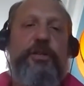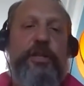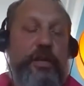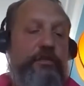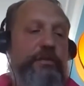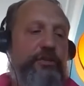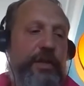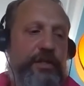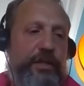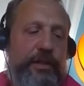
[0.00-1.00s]
The other
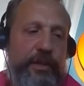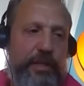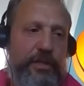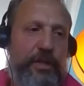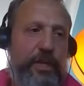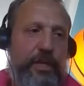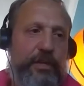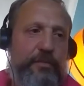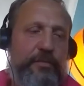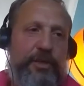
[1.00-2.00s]
interesting thing is,
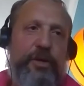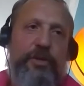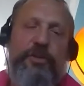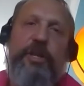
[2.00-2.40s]
because